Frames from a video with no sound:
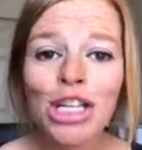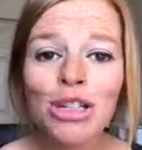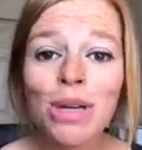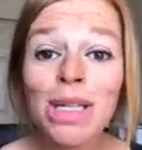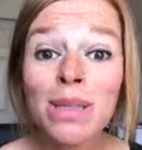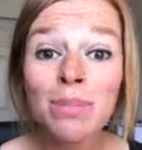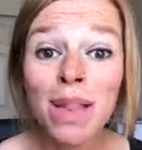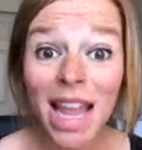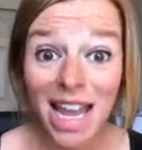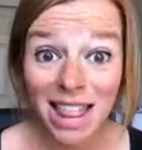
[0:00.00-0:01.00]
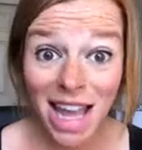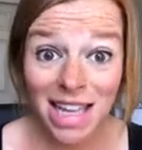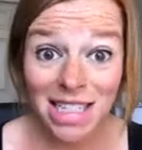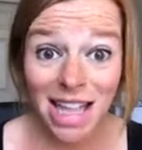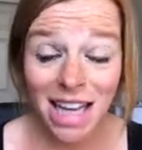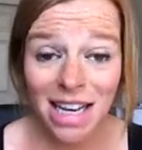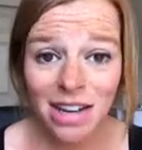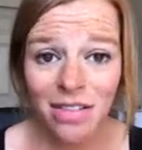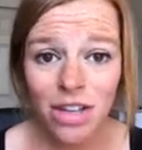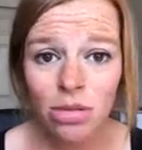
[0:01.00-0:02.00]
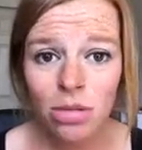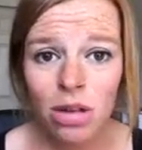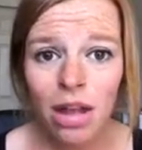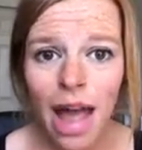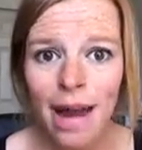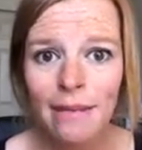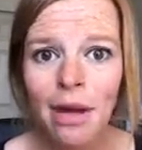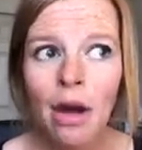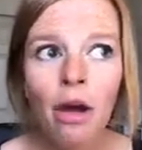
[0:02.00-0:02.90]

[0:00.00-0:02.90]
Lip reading: to explain that to that individual and